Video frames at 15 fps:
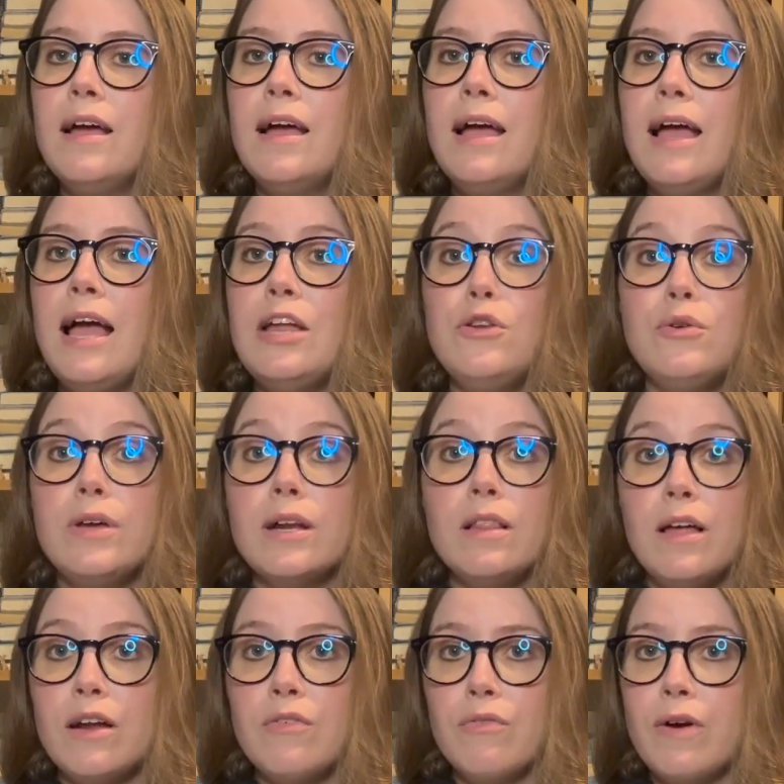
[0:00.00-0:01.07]
and you get a
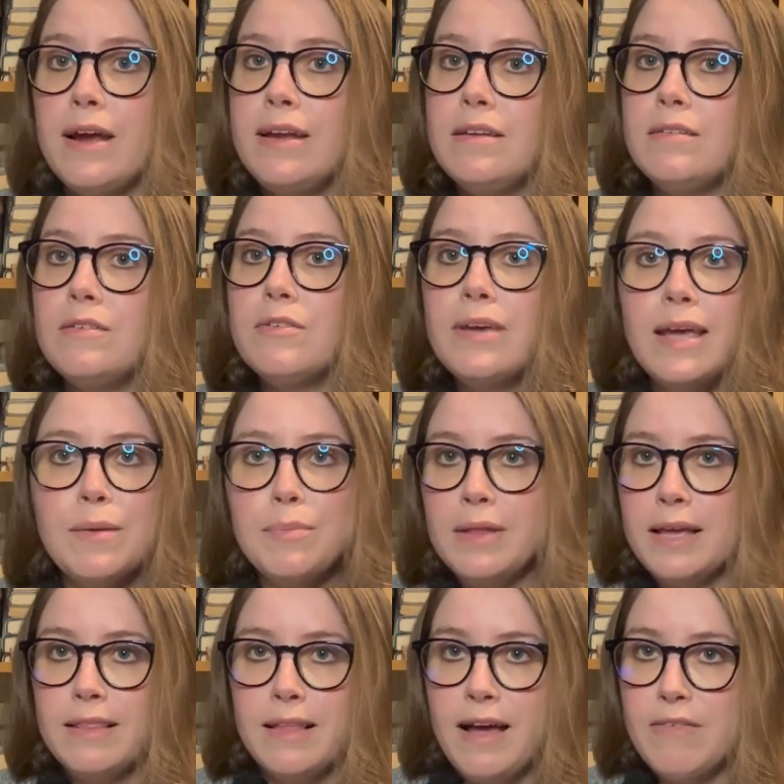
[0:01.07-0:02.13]
lot of rain, you can't
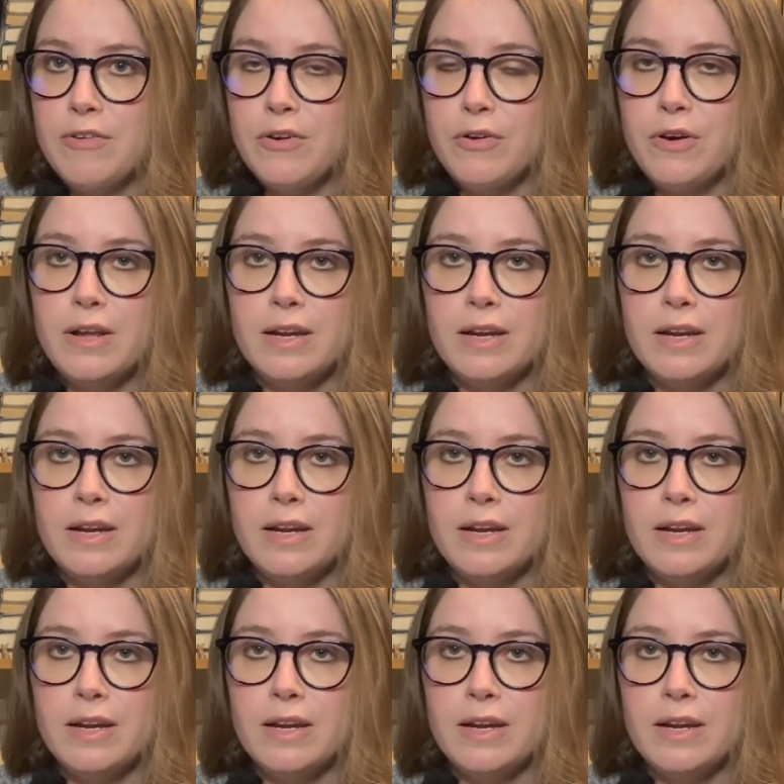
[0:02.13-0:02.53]
plant lavender in a